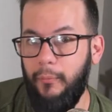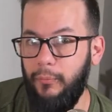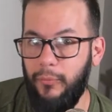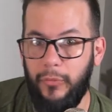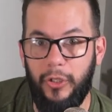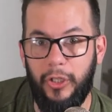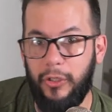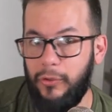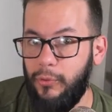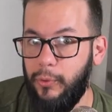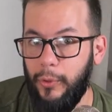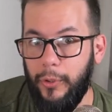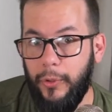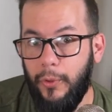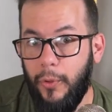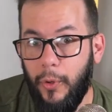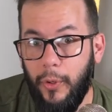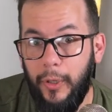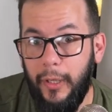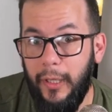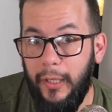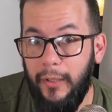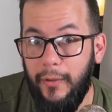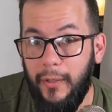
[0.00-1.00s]
just
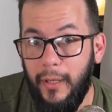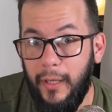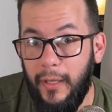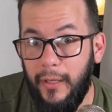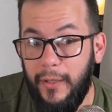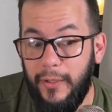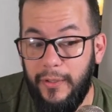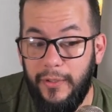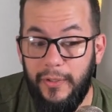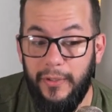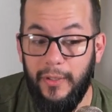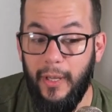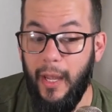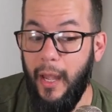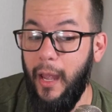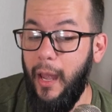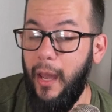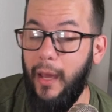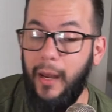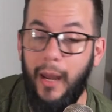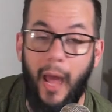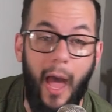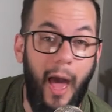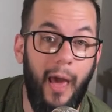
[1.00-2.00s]
recording this,
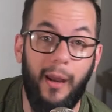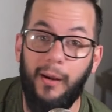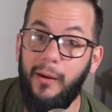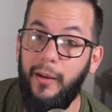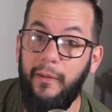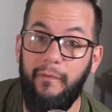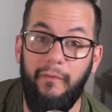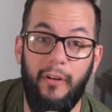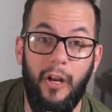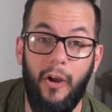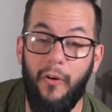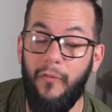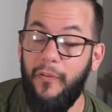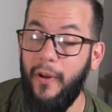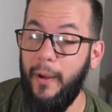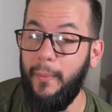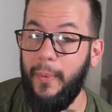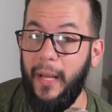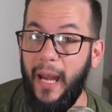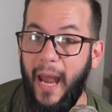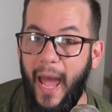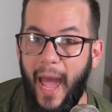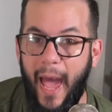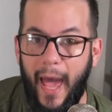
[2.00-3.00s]
and I don't even know if I'm
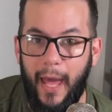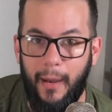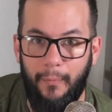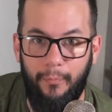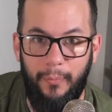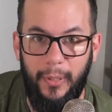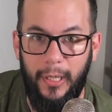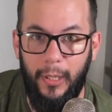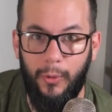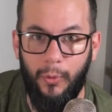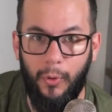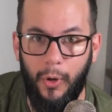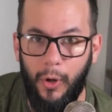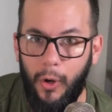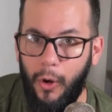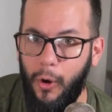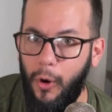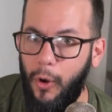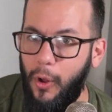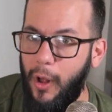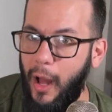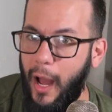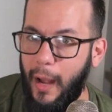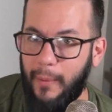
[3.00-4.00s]
gonna add
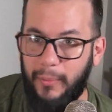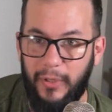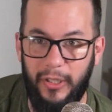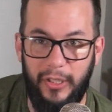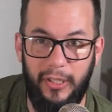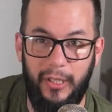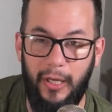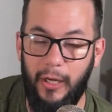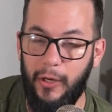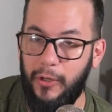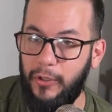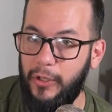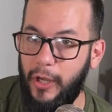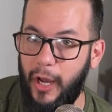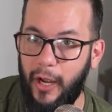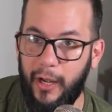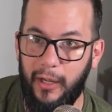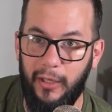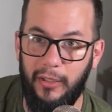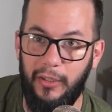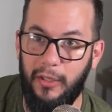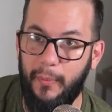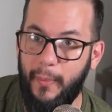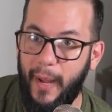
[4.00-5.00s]
B-roll. I'm just here
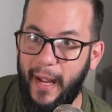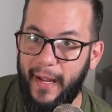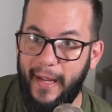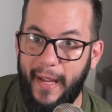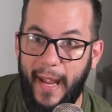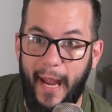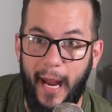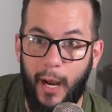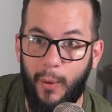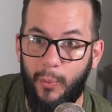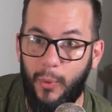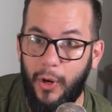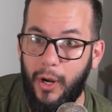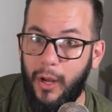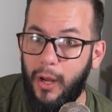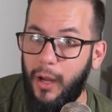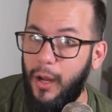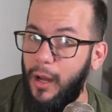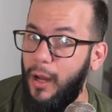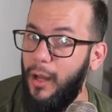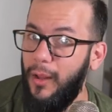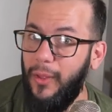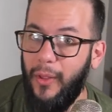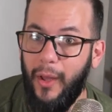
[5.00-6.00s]
talking to my
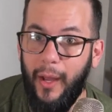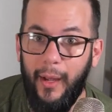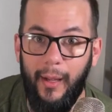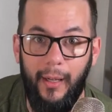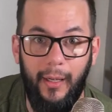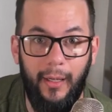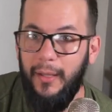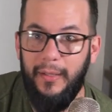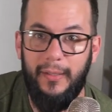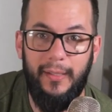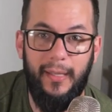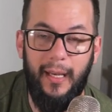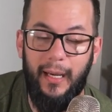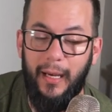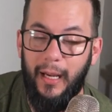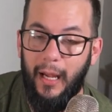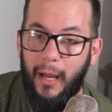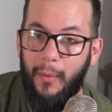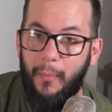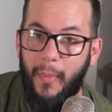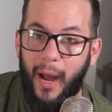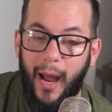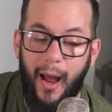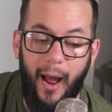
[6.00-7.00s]
camera, like setting
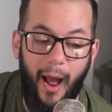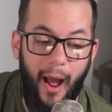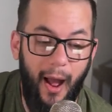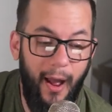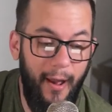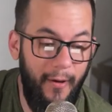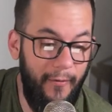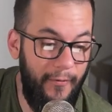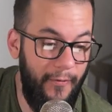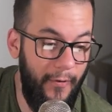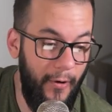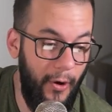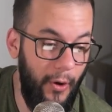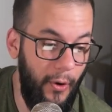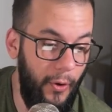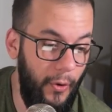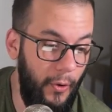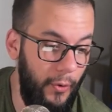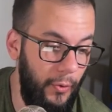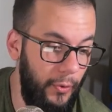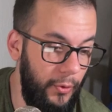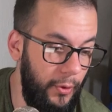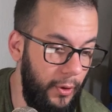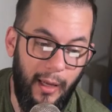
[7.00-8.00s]
up my
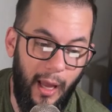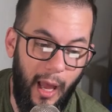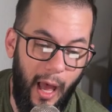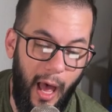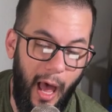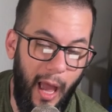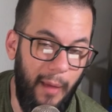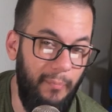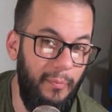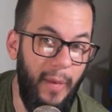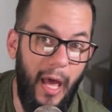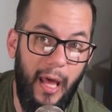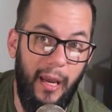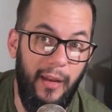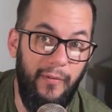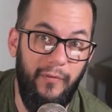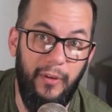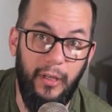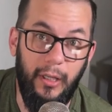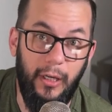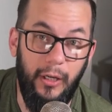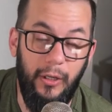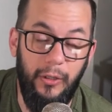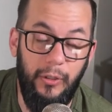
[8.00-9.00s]
iPhone. I'm not even
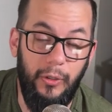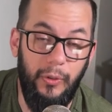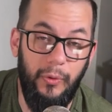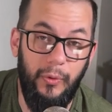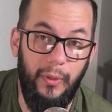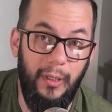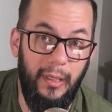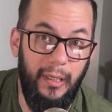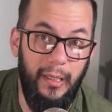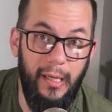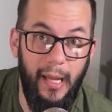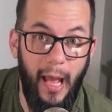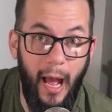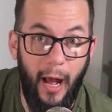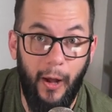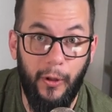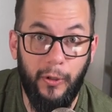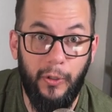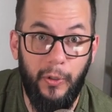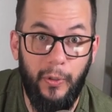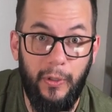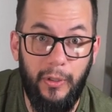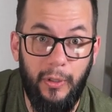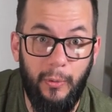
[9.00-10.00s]
gonna do any
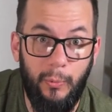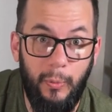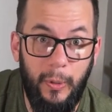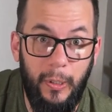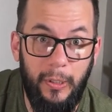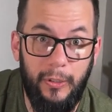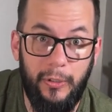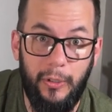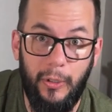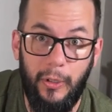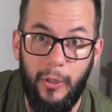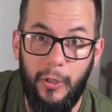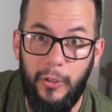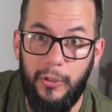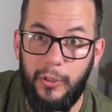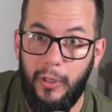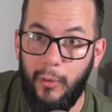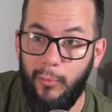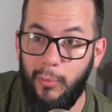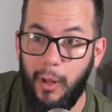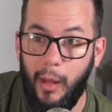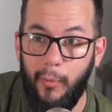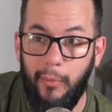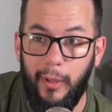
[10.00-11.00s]
algorithm research. I'm
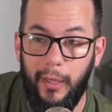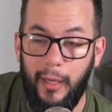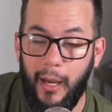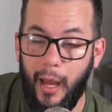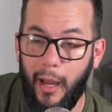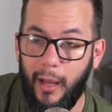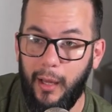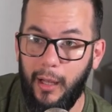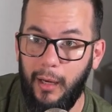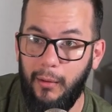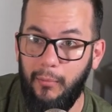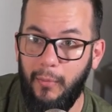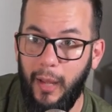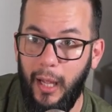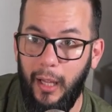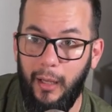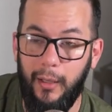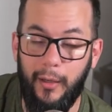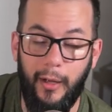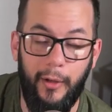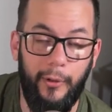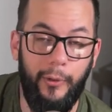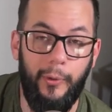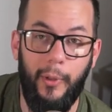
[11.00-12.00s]
probably not gonna
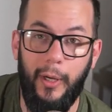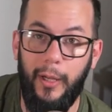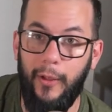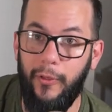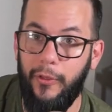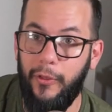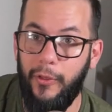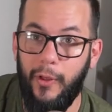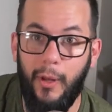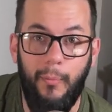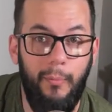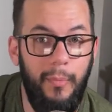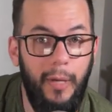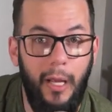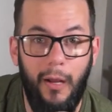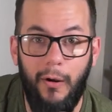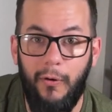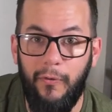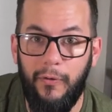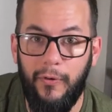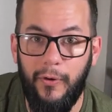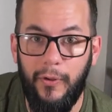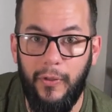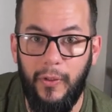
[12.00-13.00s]
make a great thumbnail
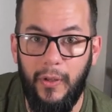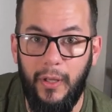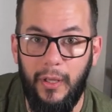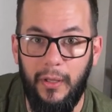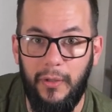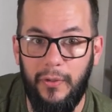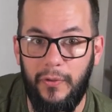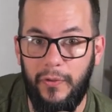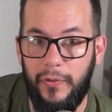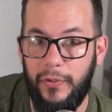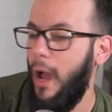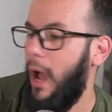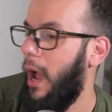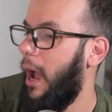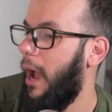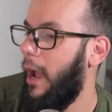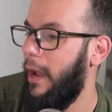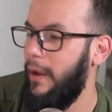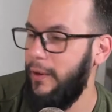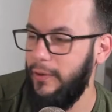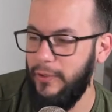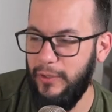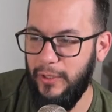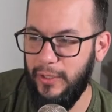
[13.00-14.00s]
for this.
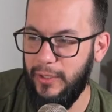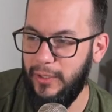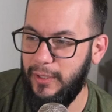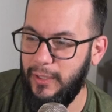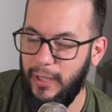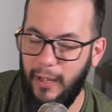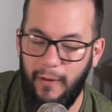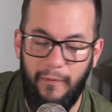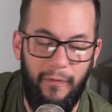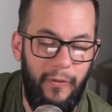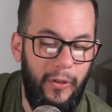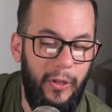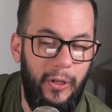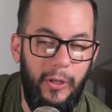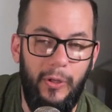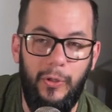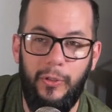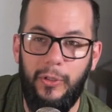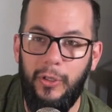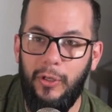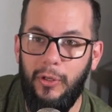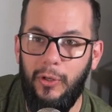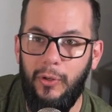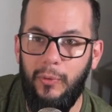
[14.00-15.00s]
I just if the
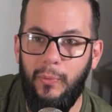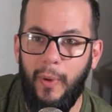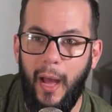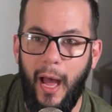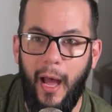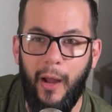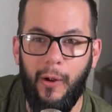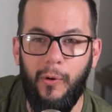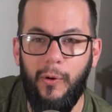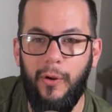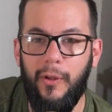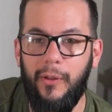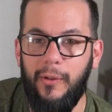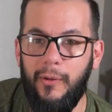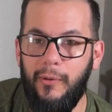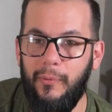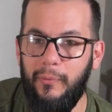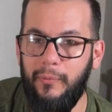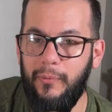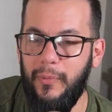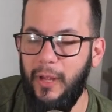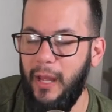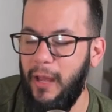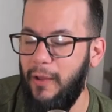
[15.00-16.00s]
YouTube
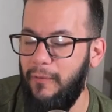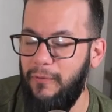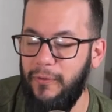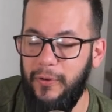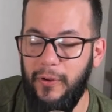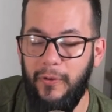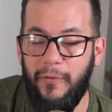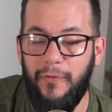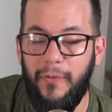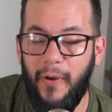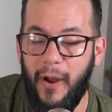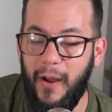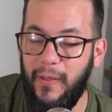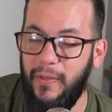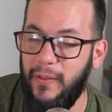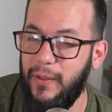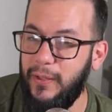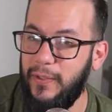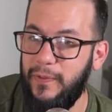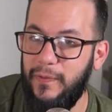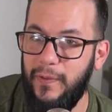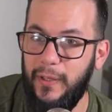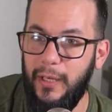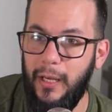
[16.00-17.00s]
algorithm, if you find
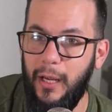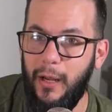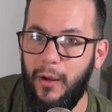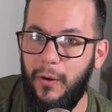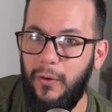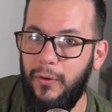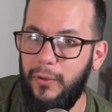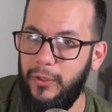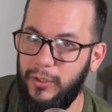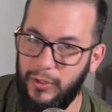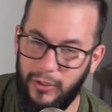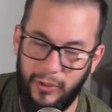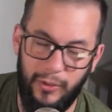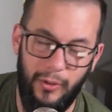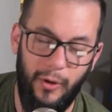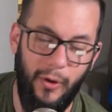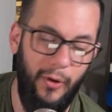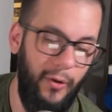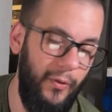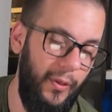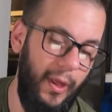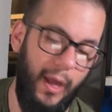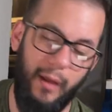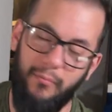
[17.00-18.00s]
this video, just
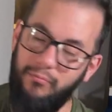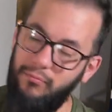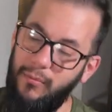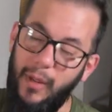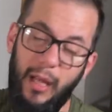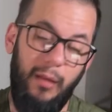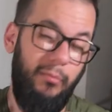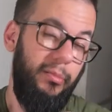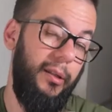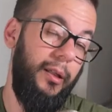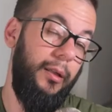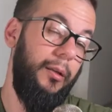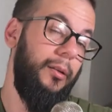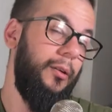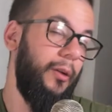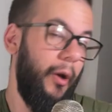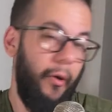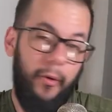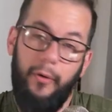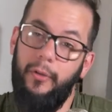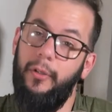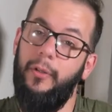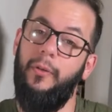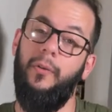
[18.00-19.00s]
know that maybe
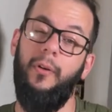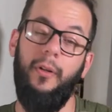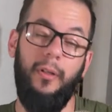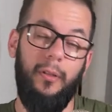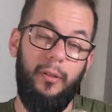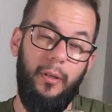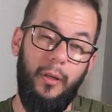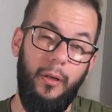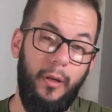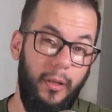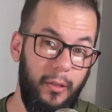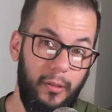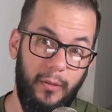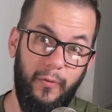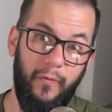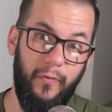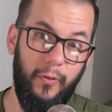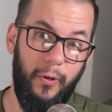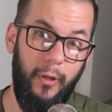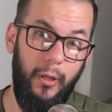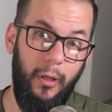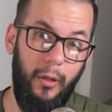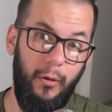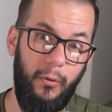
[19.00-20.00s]
content creation isn't
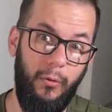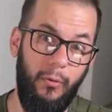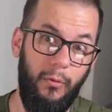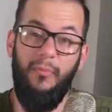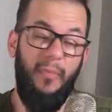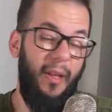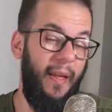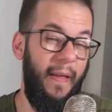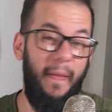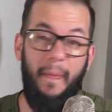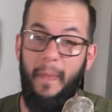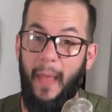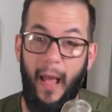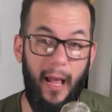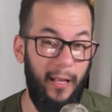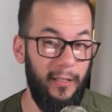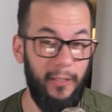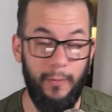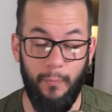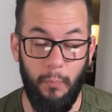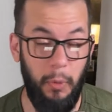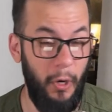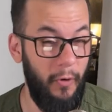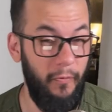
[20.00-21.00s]
for you, and that's
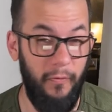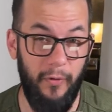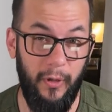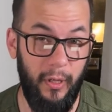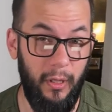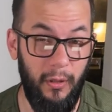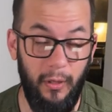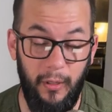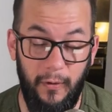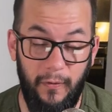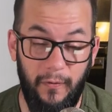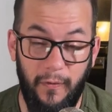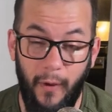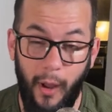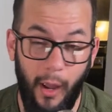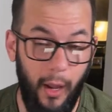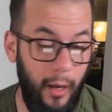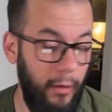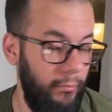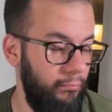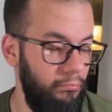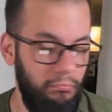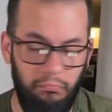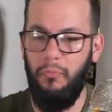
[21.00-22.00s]
perfectly
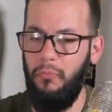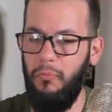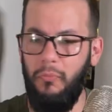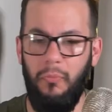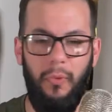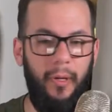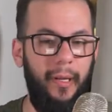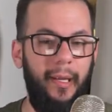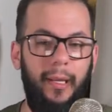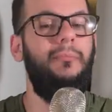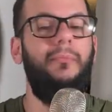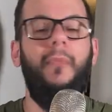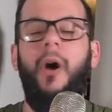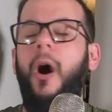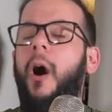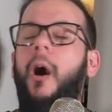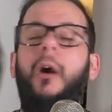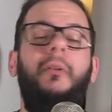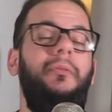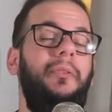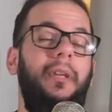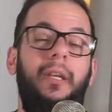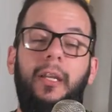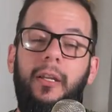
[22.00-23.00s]
fine. We
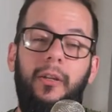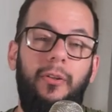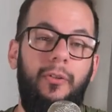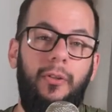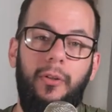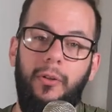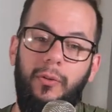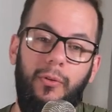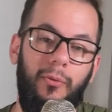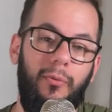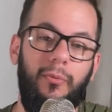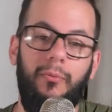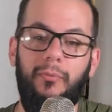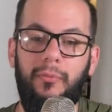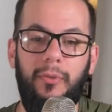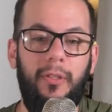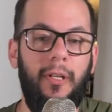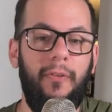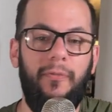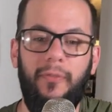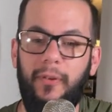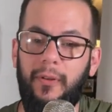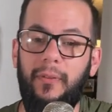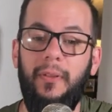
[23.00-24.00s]
all need to do
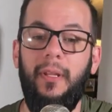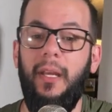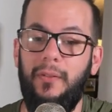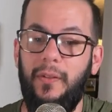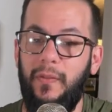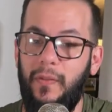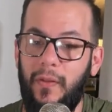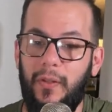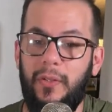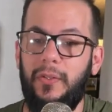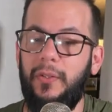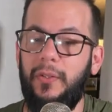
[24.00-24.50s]
different things this